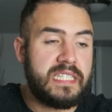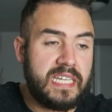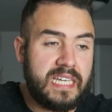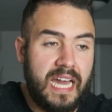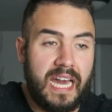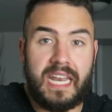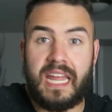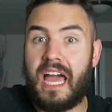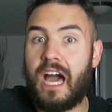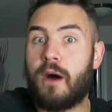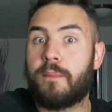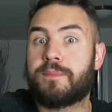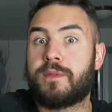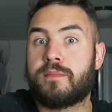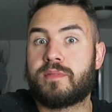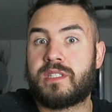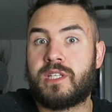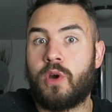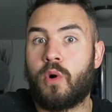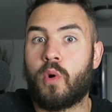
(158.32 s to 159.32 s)
to kind of help
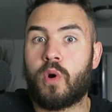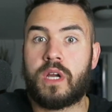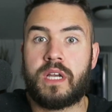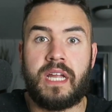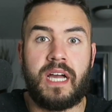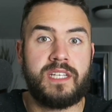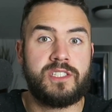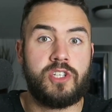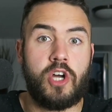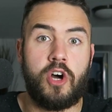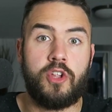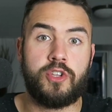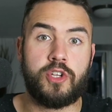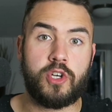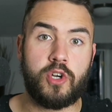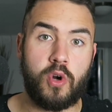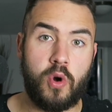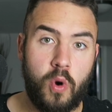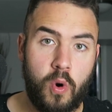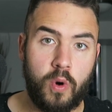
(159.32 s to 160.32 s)
them stay organized on
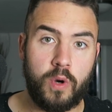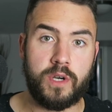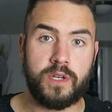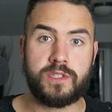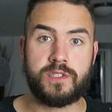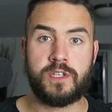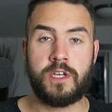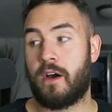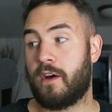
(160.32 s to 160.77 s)
the course.